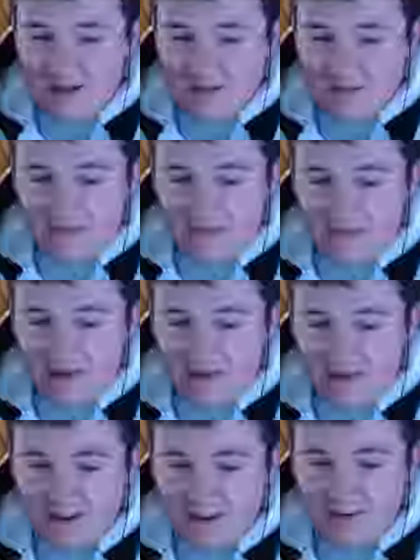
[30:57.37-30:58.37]
That's
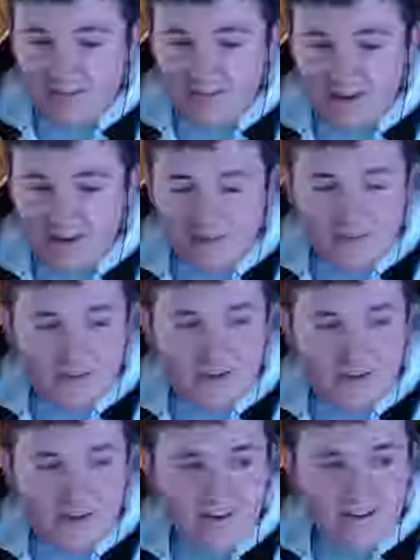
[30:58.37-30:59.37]
Ronnie. I'm gonna meet him at the
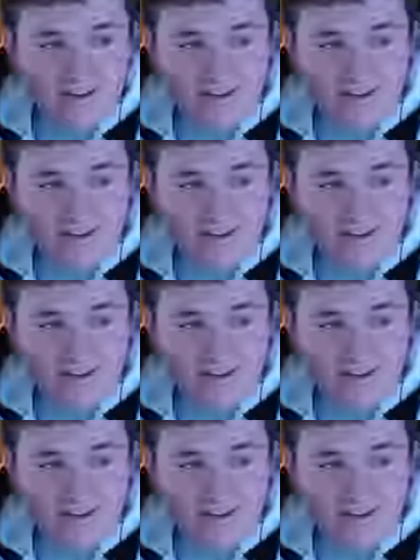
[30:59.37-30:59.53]
con.